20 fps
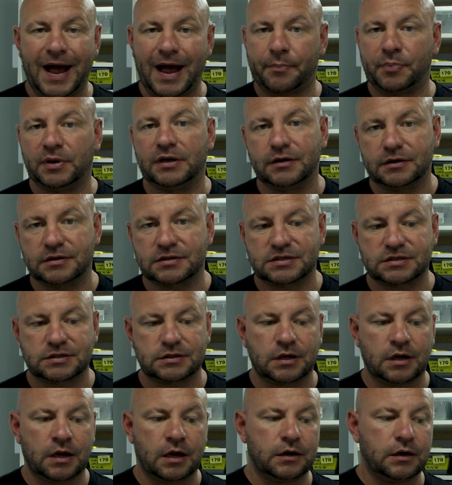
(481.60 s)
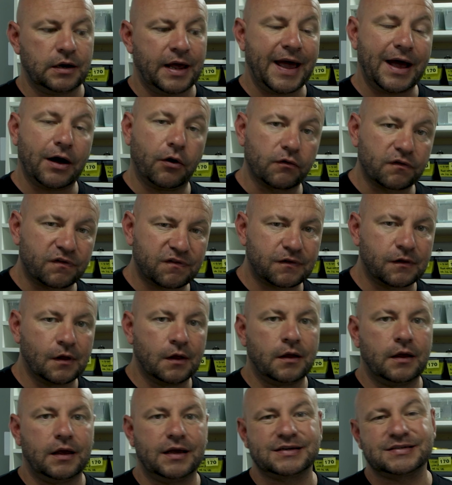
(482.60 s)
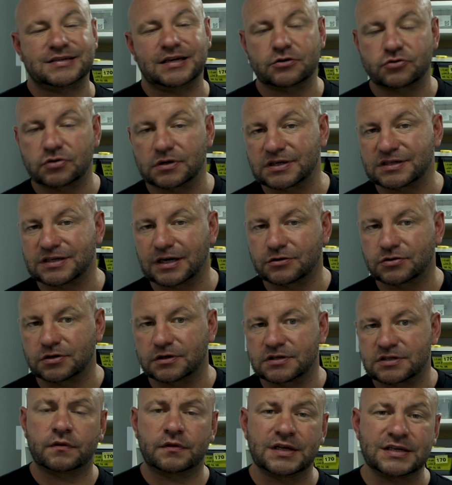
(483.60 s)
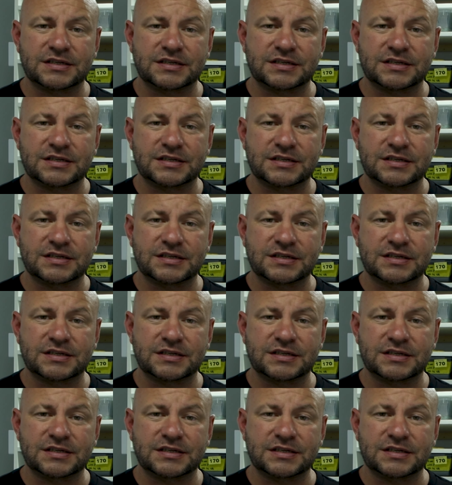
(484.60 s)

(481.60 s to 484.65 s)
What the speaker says: happiness and health, etc, etc.